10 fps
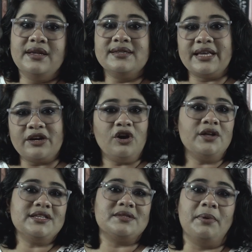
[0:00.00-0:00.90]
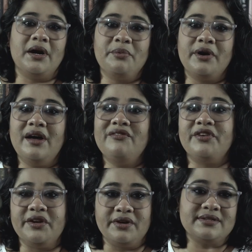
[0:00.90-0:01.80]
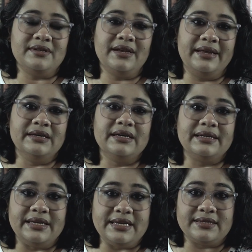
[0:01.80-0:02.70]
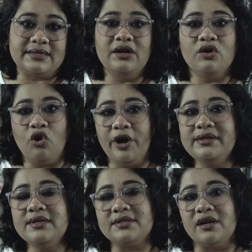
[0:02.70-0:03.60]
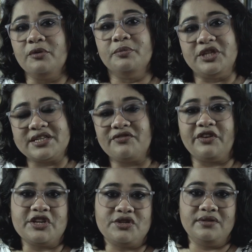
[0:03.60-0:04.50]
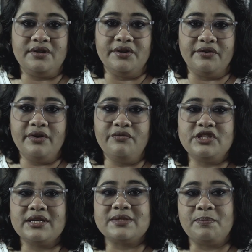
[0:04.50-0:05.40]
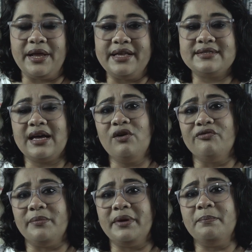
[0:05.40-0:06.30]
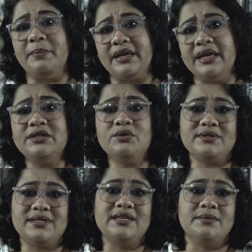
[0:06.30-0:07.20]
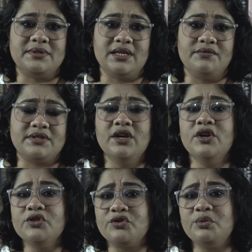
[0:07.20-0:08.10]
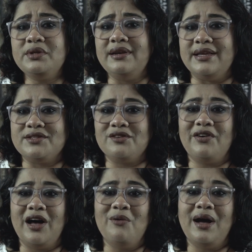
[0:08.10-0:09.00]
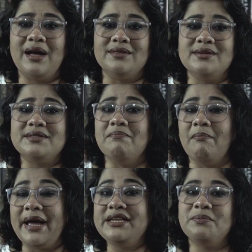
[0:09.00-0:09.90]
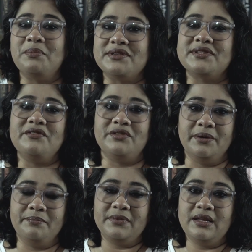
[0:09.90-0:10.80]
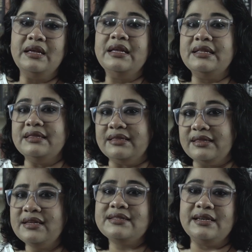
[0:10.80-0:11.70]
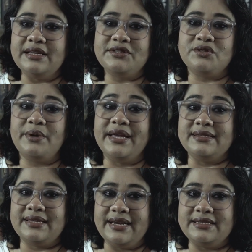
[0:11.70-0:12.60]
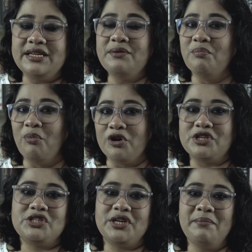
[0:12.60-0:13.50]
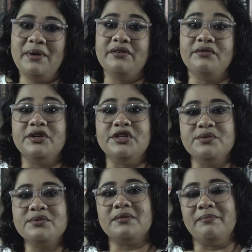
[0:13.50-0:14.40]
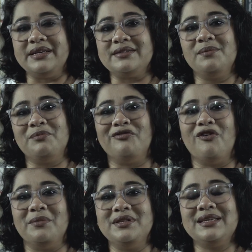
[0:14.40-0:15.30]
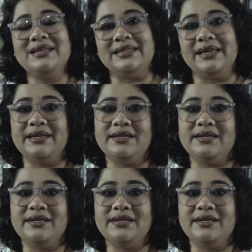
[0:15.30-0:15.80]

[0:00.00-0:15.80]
Psychologist Barbara Fredrickson and her colleagues coined the term objectification theory, which explains how women begin to see themselves through the lens of how others might perceive them. This leads to anxiety, body shame, and reduced mental performance in daily